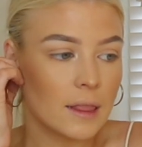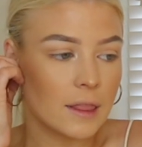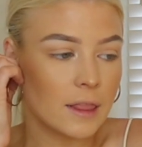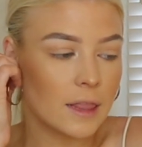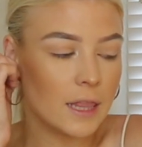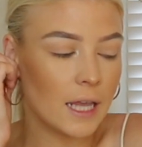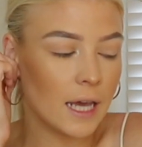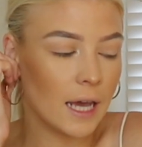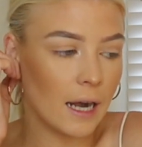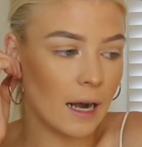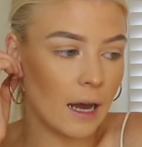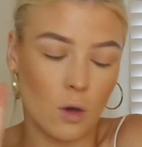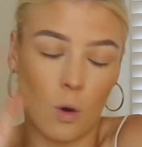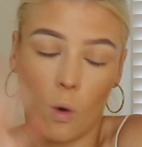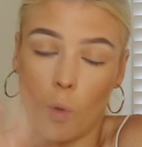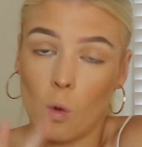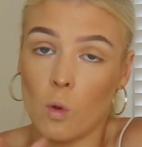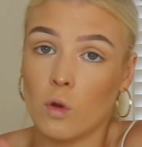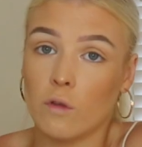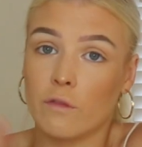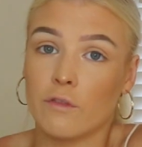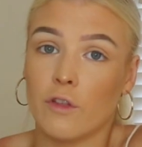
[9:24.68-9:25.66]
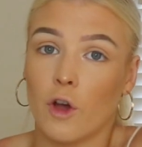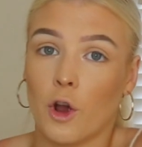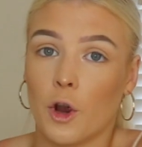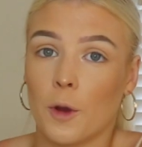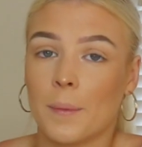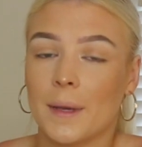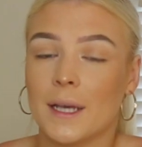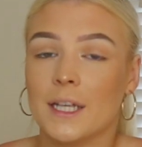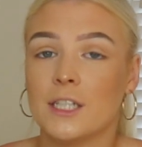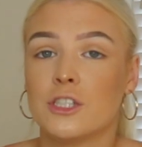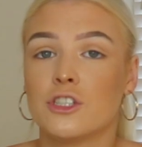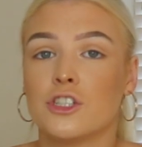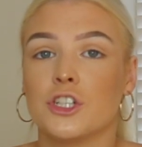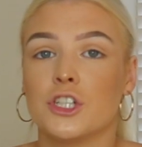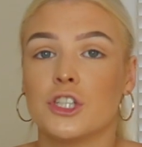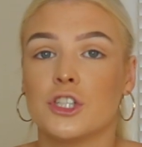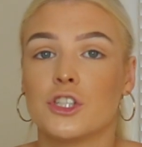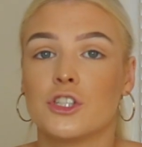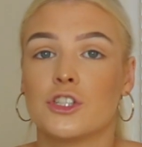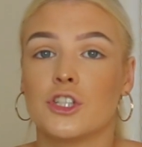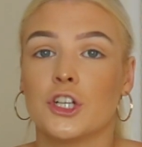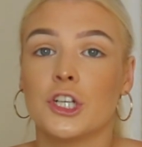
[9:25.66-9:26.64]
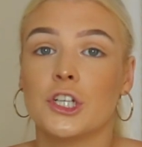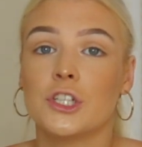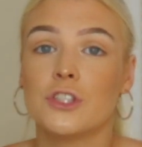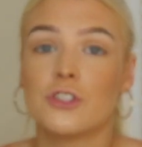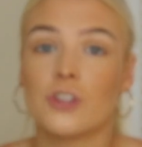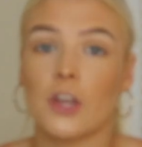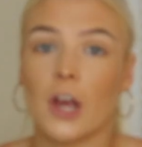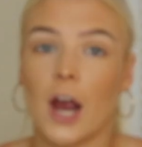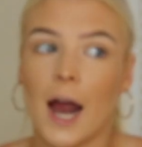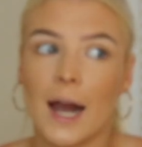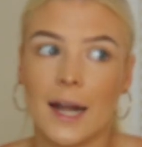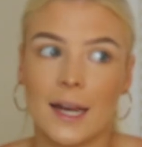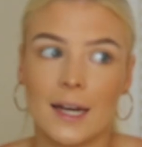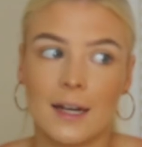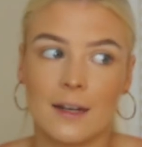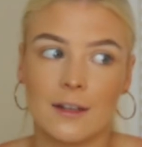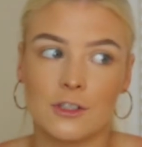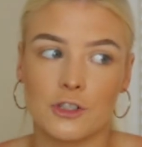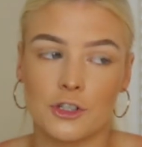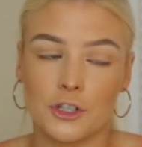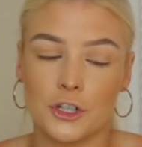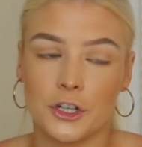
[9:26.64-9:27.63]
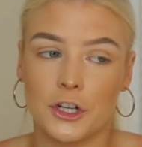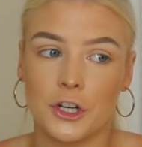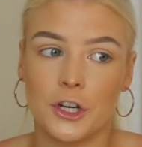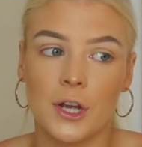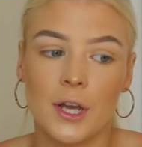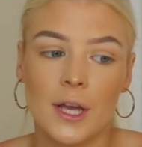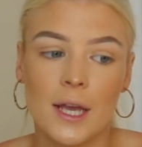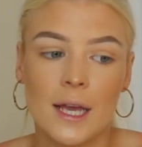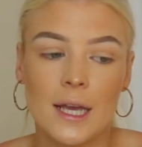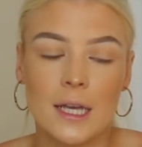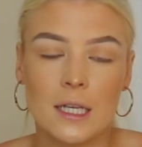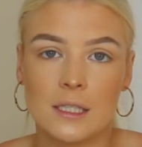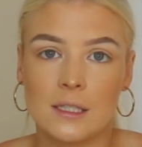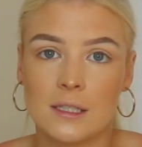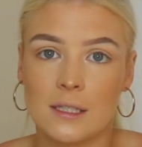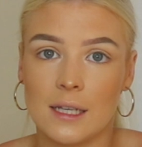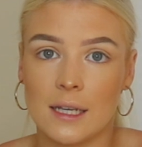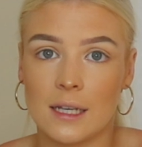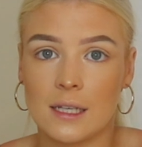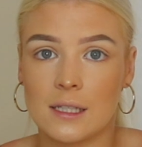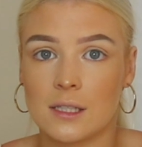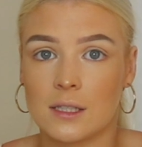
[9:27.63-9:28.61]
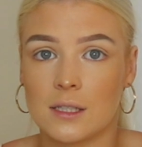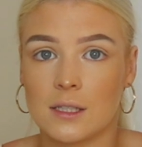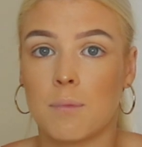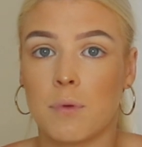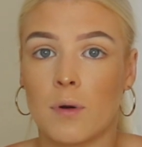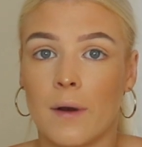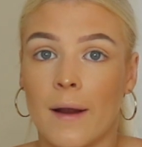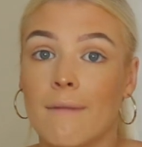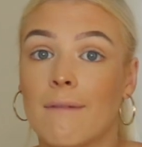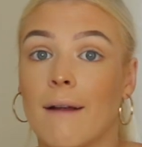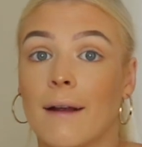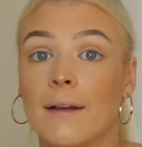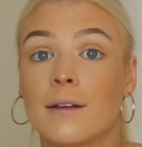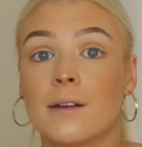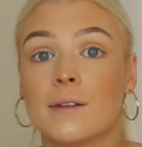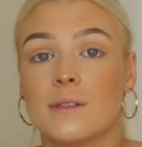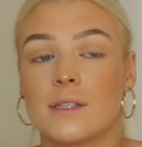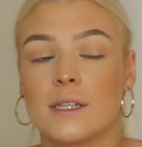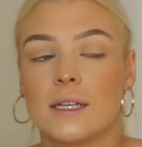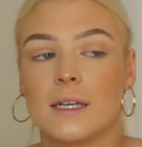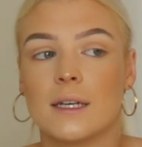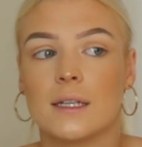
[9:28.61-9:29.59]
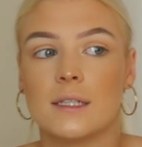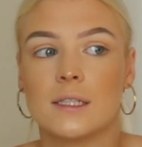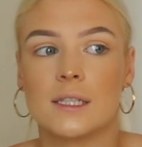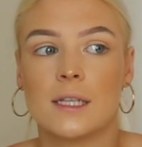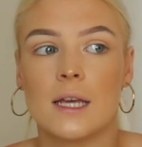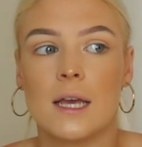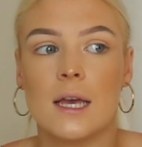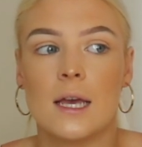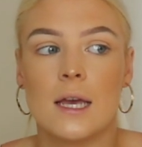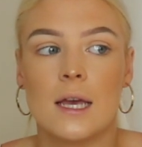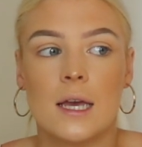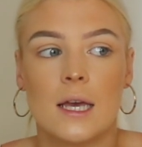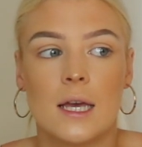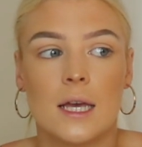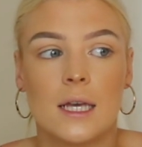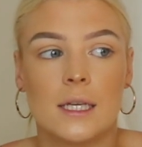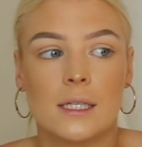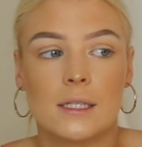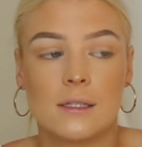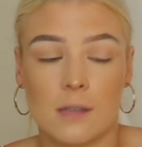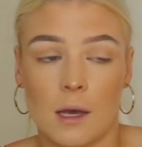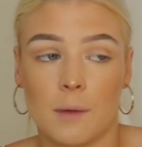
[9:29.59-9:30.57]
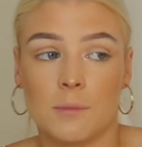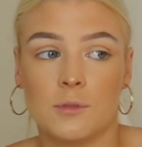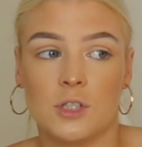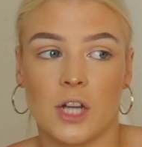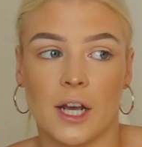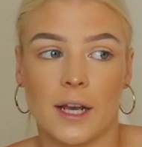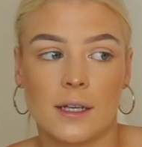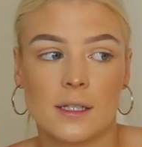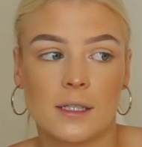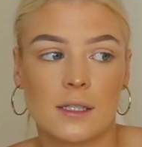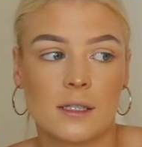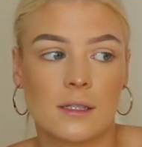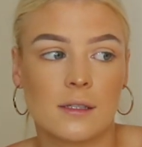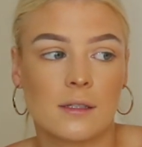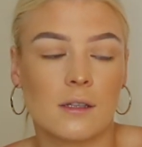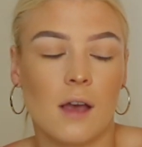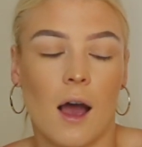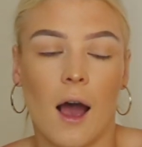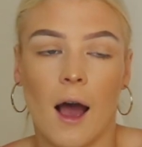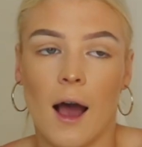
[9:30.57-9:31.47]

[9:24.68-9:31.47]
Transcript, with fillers: that all of the OP students do. So I didn't do six prerequisite subjects.